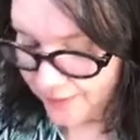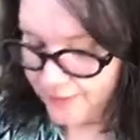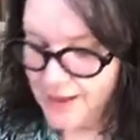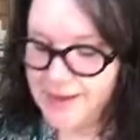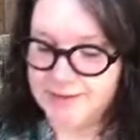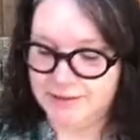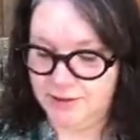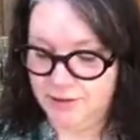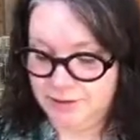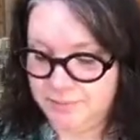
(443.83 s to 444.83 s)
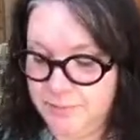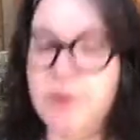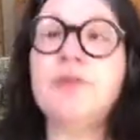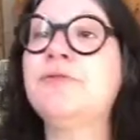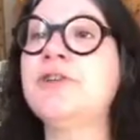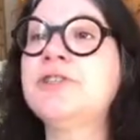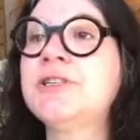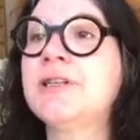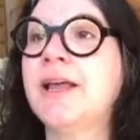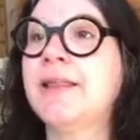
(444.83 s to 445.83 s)
That looks beautiful
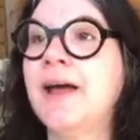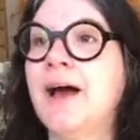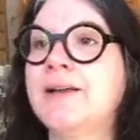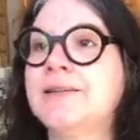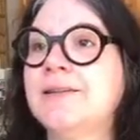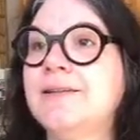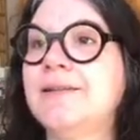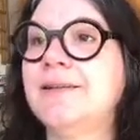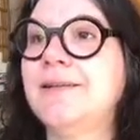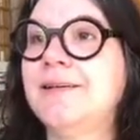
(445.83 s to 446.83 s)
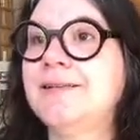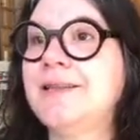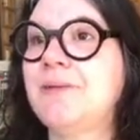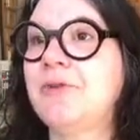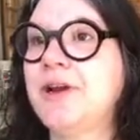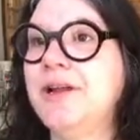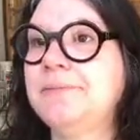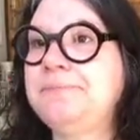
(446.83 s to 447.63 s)
just like that. Isn't that pretty?